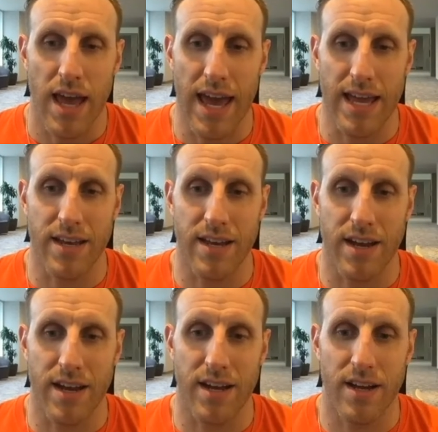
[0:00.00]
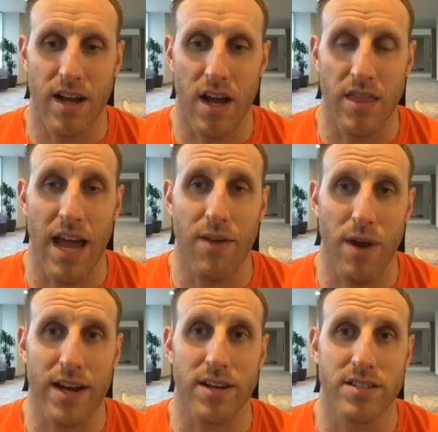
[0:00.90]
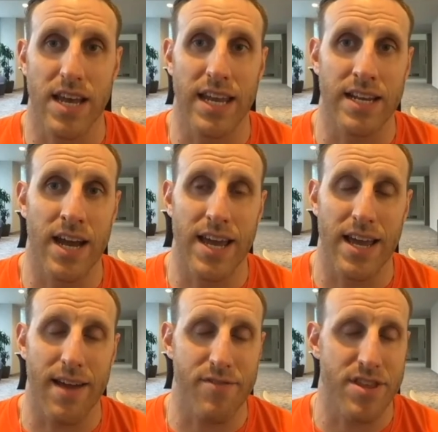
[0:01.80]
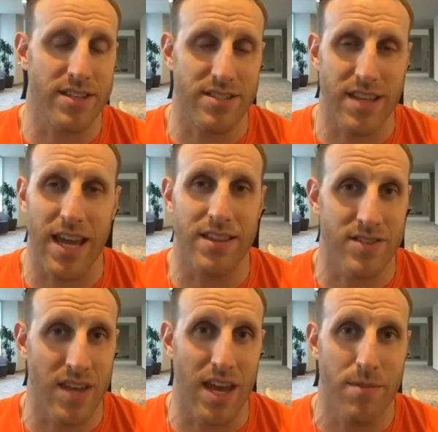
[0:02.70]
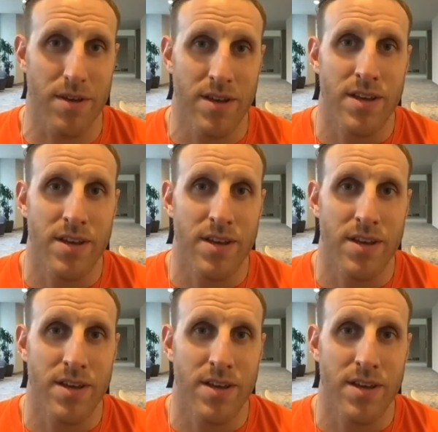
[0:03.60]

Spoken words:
And on that record-setting night, everything stayed the same.